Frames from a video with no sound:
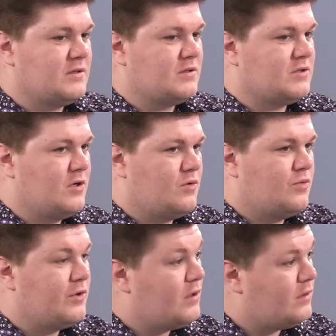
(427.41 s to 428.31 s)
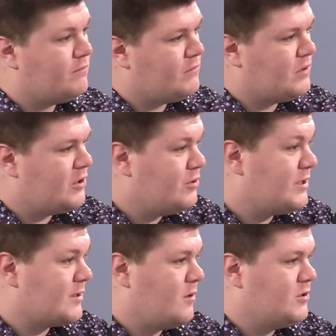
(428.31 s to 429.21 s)
So the new
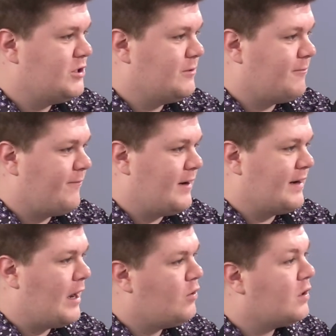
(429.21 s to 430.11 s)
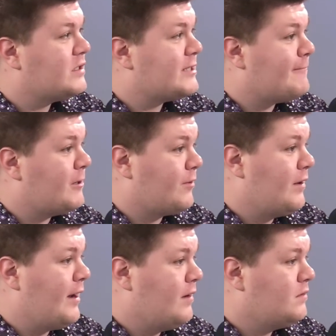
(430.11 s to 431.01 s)
technology you're providing, how long has that been
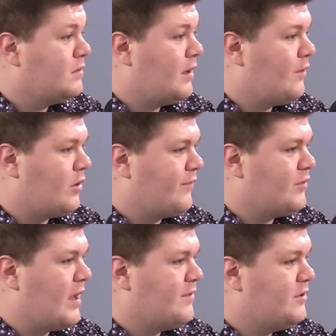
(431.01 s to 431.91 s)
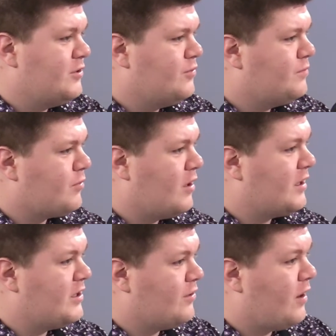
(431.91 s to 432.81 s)
around now? How long have you had the new
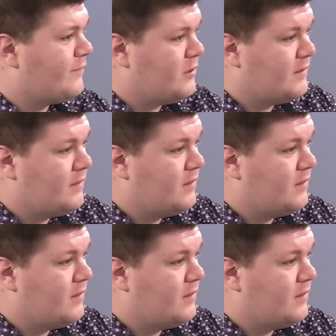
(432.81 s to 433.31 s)
product you're offering?